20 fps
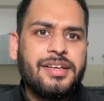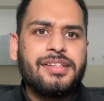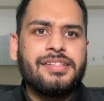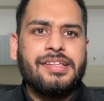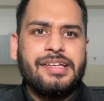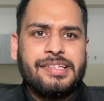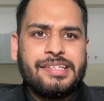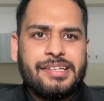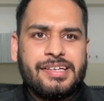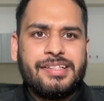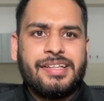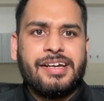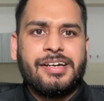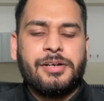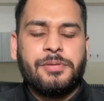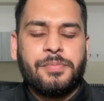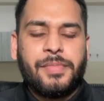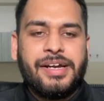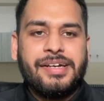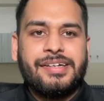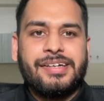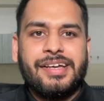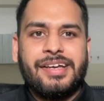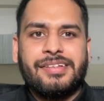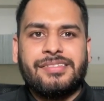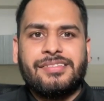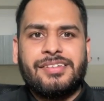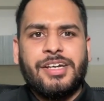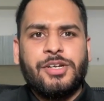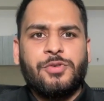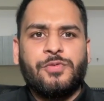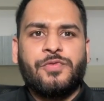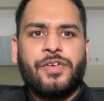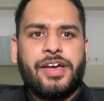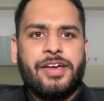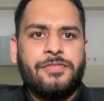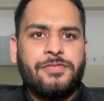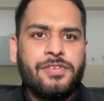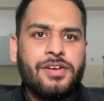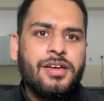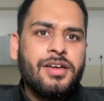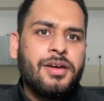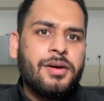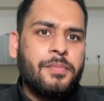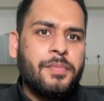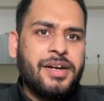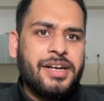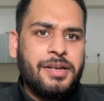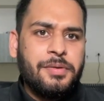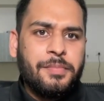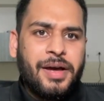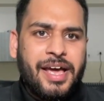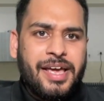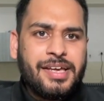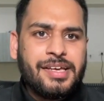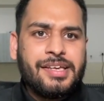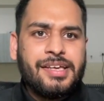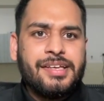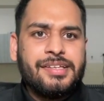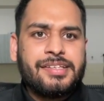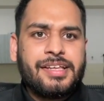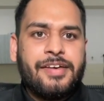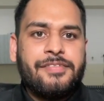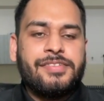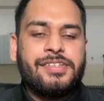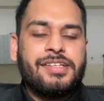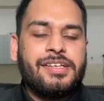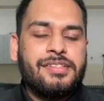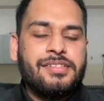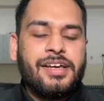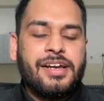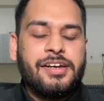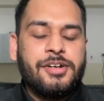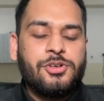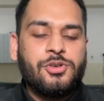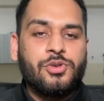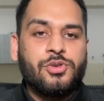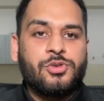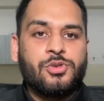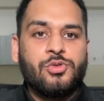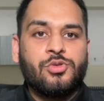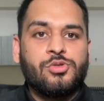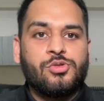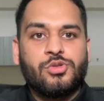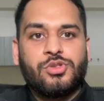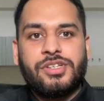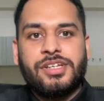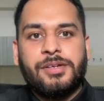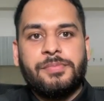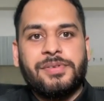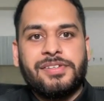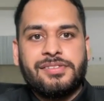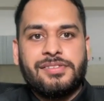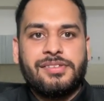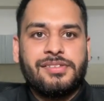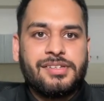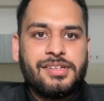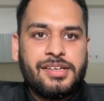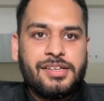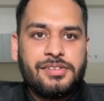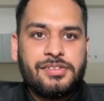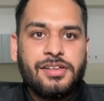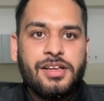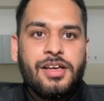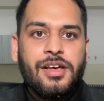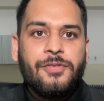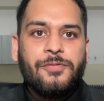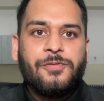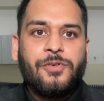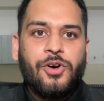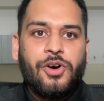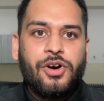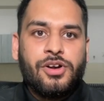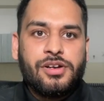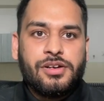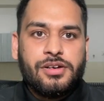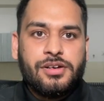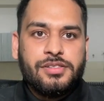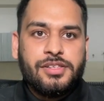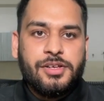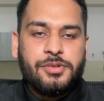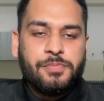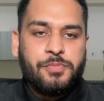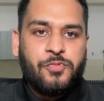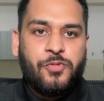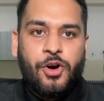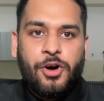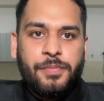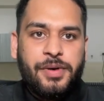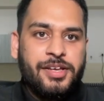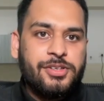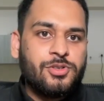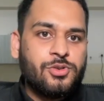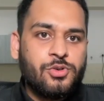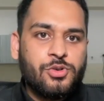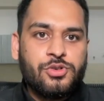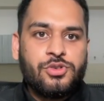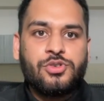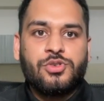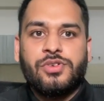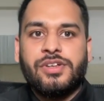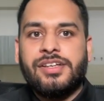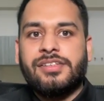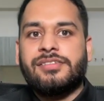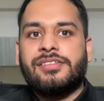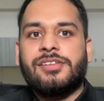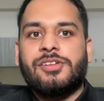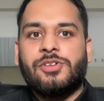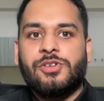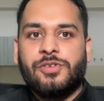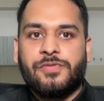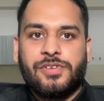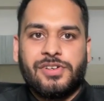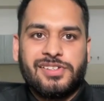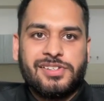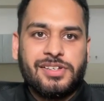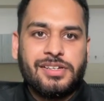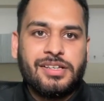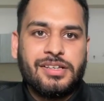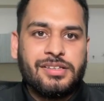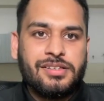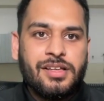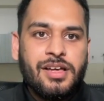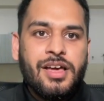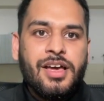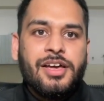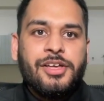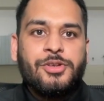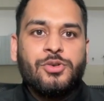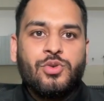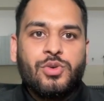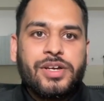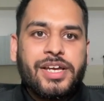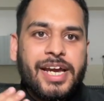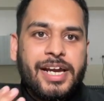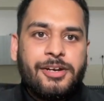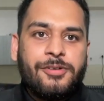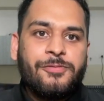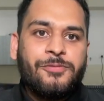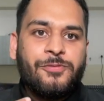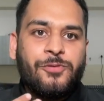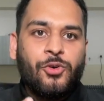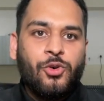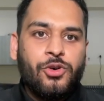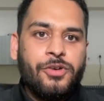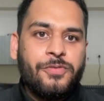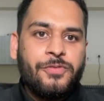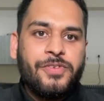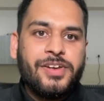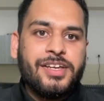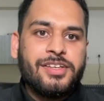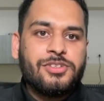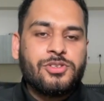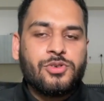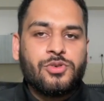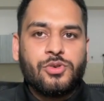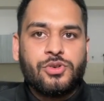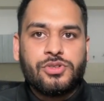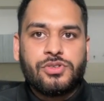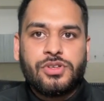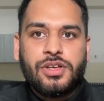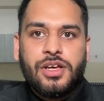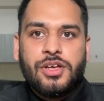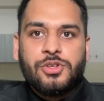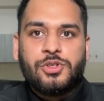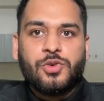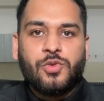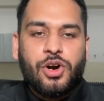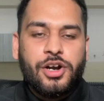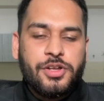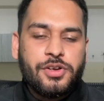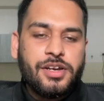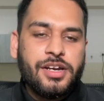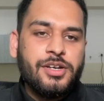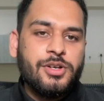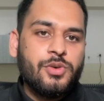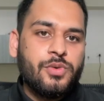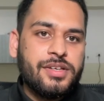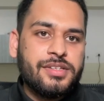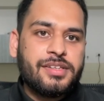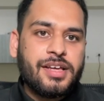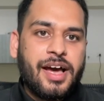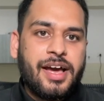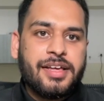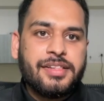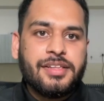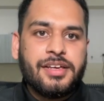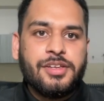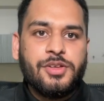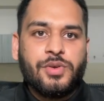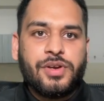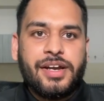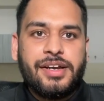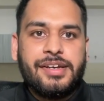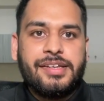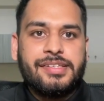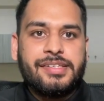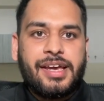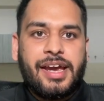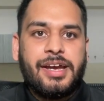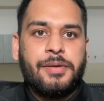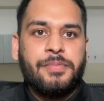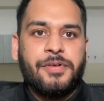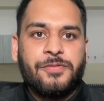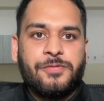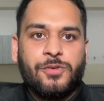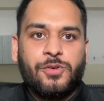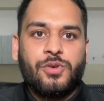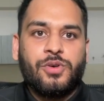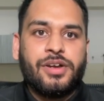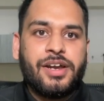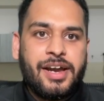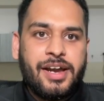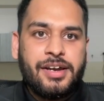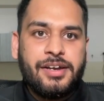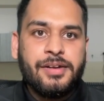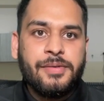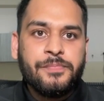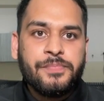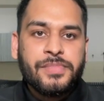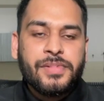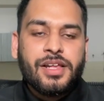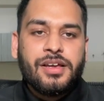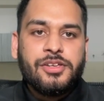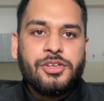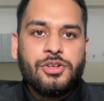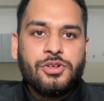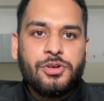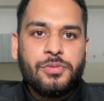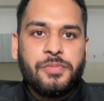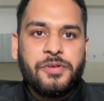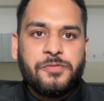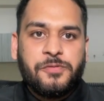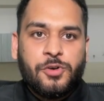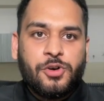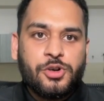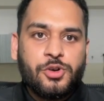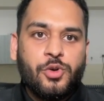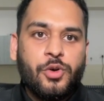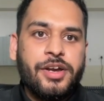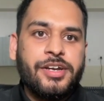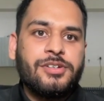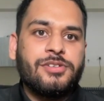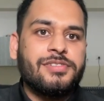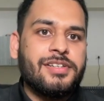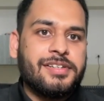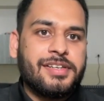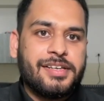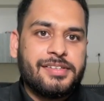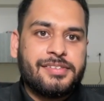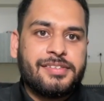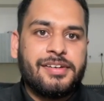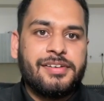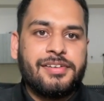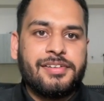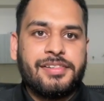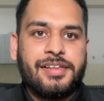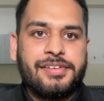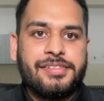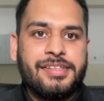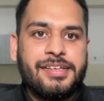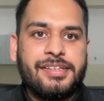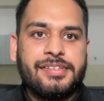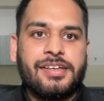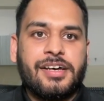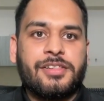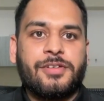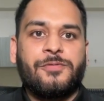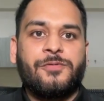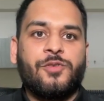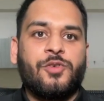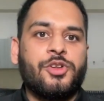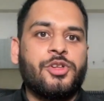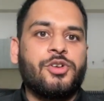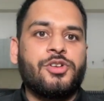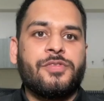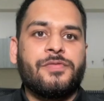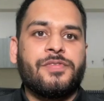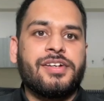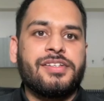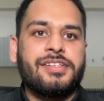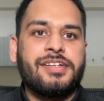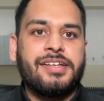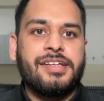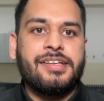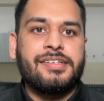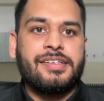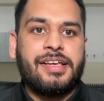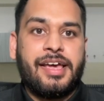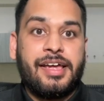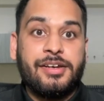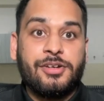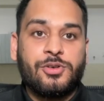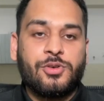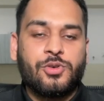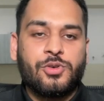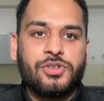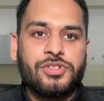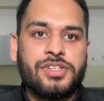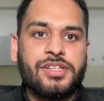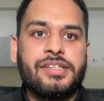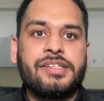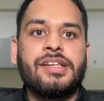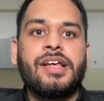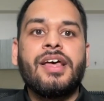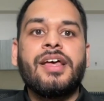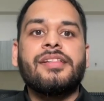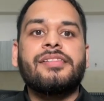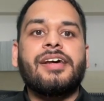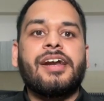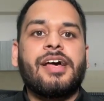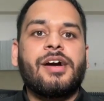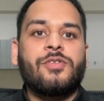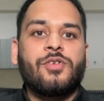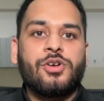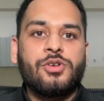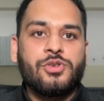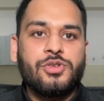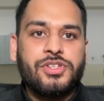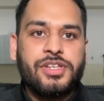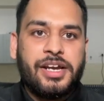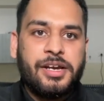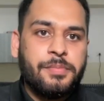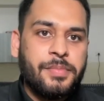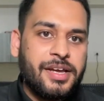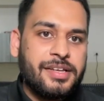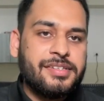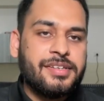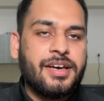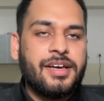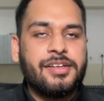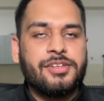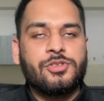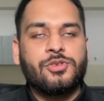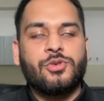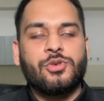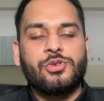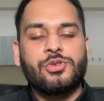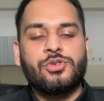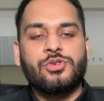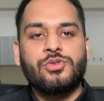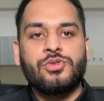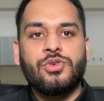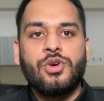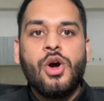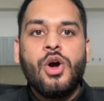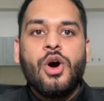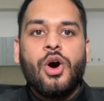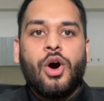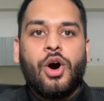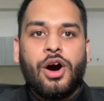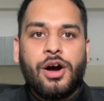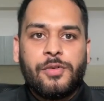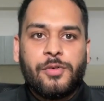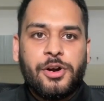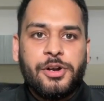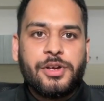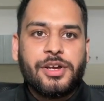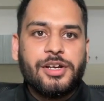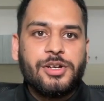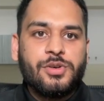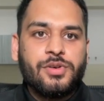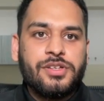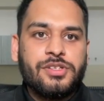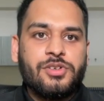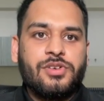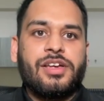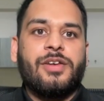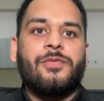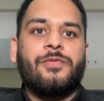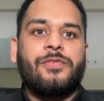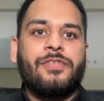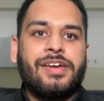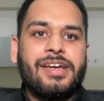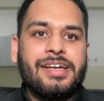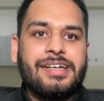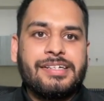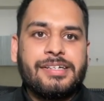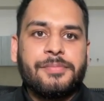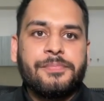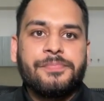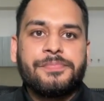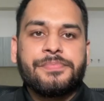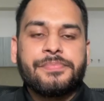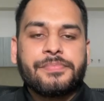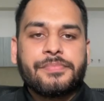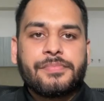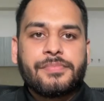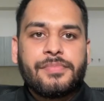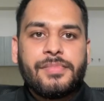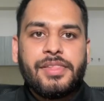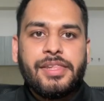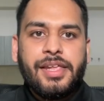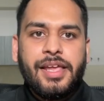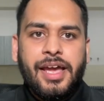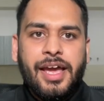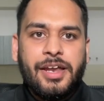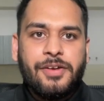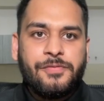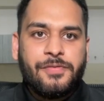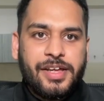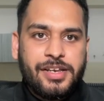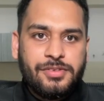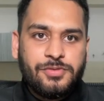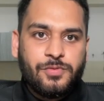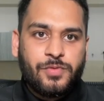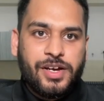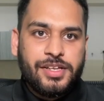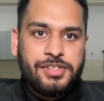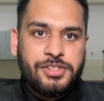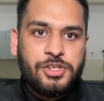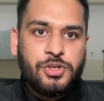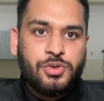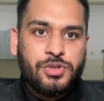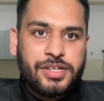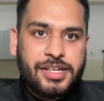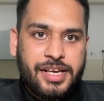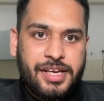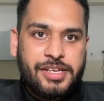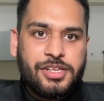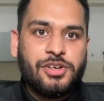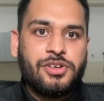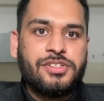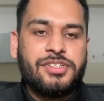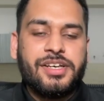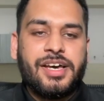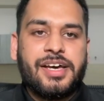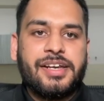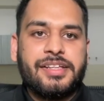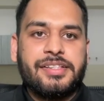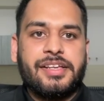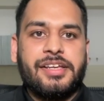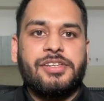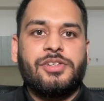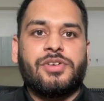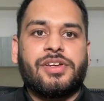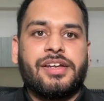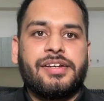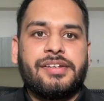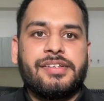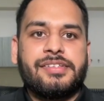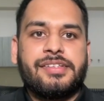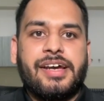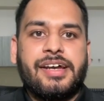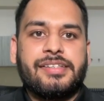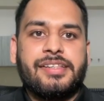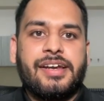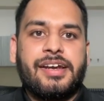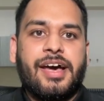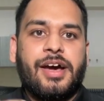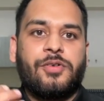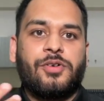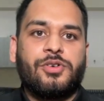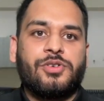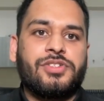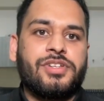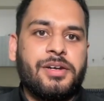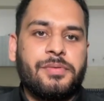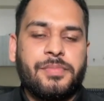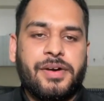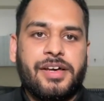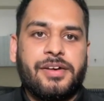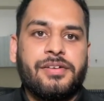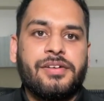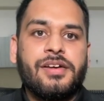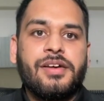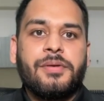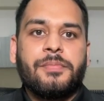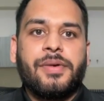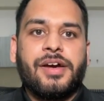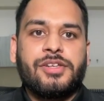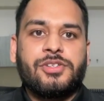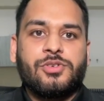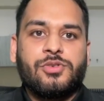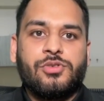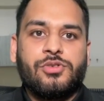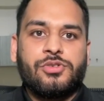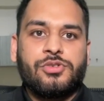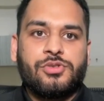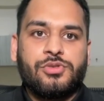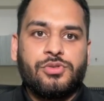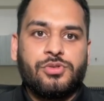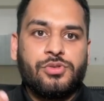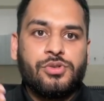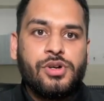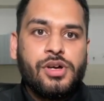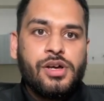They say that it might take 3 to 5, but in my case, I have seen that it took 2 to 3 business days for my scores to reach the universities. You get 4 free scores. So what you can do is either you can decide beforehand, before going to the test center, that these are the 4 universities and courses that I want to send my GRE scores to, or what you can do is you can wait. And once you take your GRE, then you can decide that I want to send my scores to